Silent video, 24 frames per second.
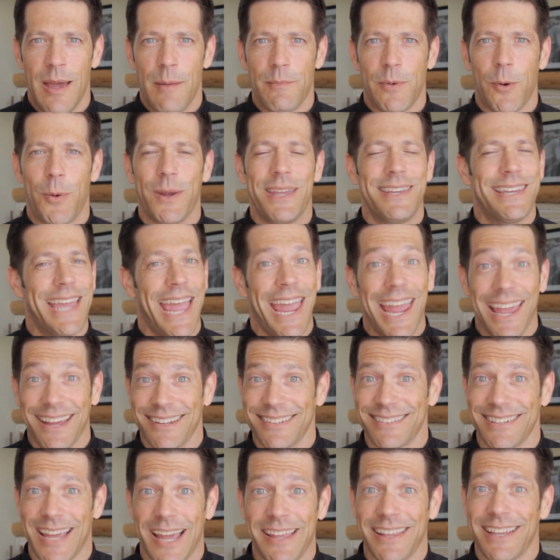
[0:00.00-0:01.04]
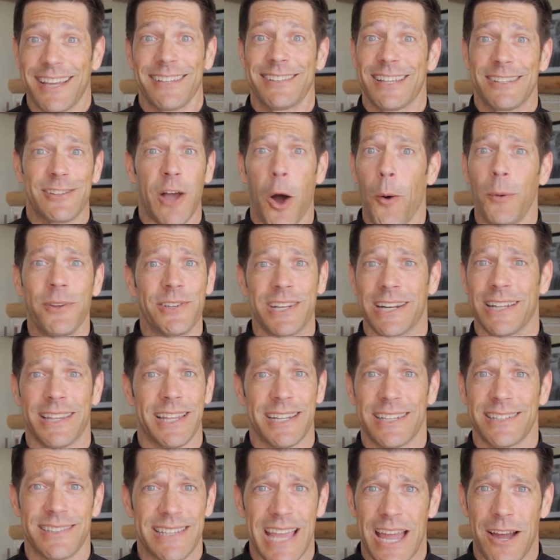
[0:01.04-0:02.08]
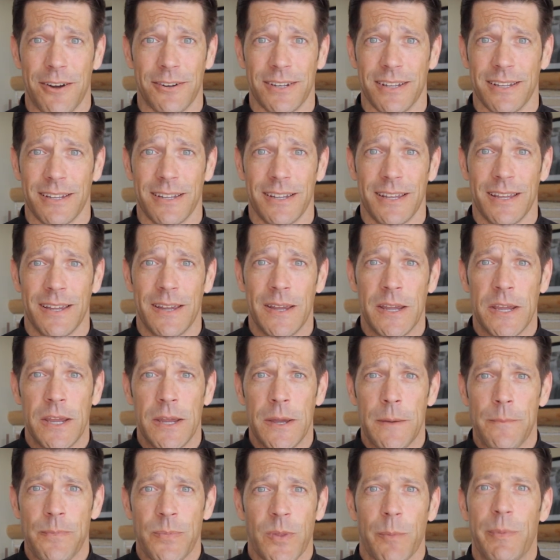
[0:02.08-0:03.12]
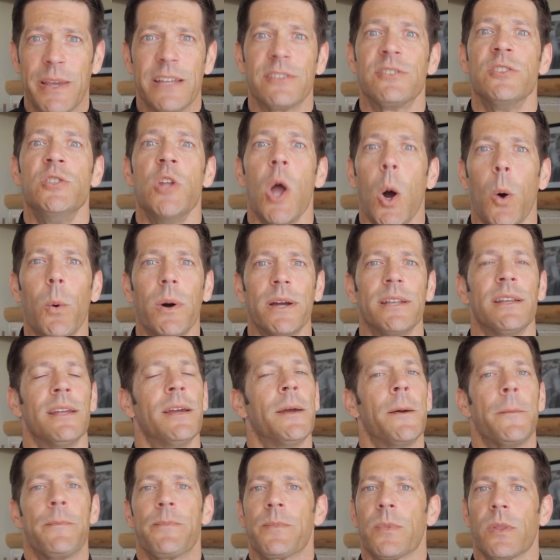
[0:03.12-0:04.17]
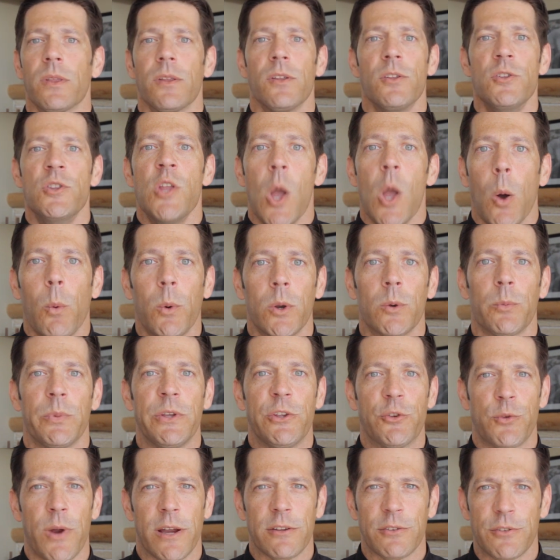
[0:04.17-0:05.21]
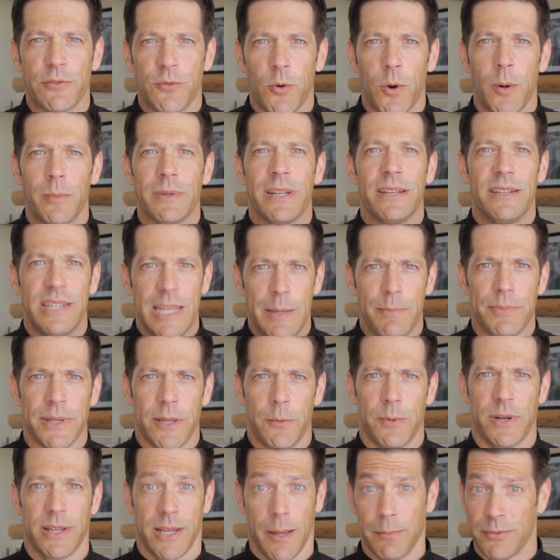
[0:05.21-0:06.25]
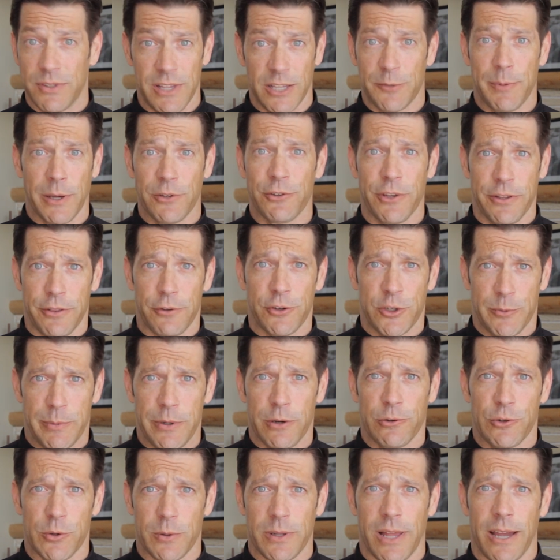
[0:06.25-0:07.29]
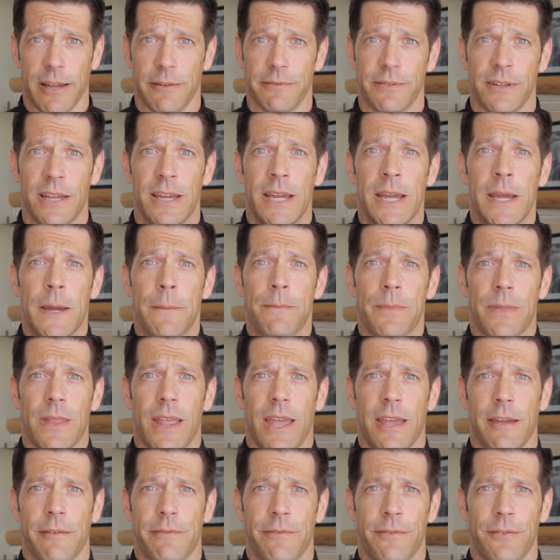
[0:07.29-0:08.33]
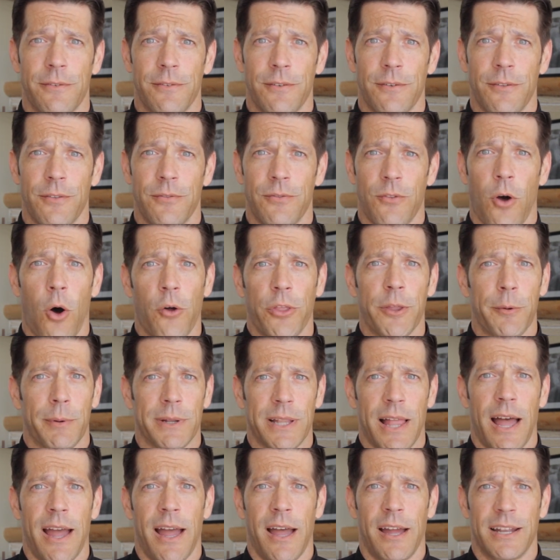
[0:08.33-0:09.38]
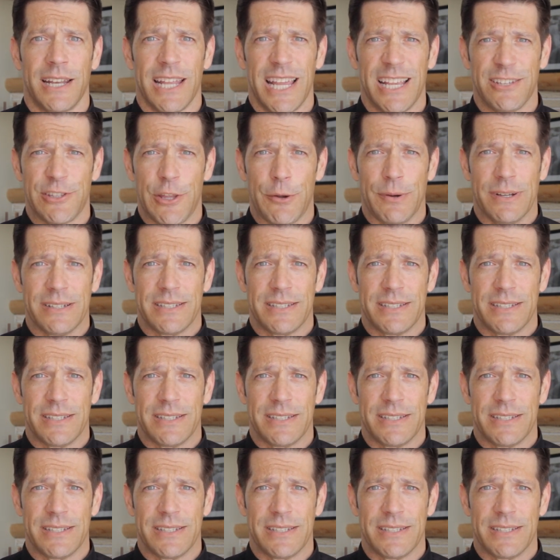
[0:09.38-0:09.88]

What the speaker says: but we can't because it's always going to let us down. Because no one will be transformed deeply when it comes to, especially their spiritual life, if all they rely on is their